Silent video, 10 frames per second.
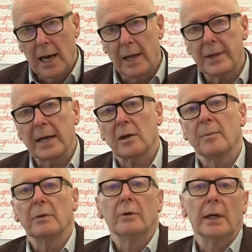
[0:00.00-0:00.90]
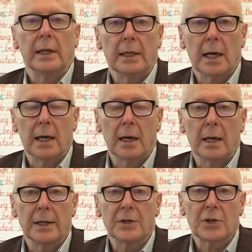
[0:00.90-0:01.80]
And that can be really
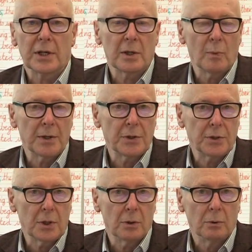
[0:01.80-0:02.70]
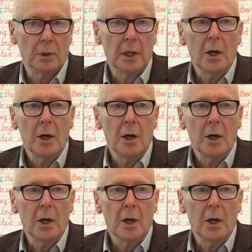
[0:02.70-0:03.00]
an exciting one to do.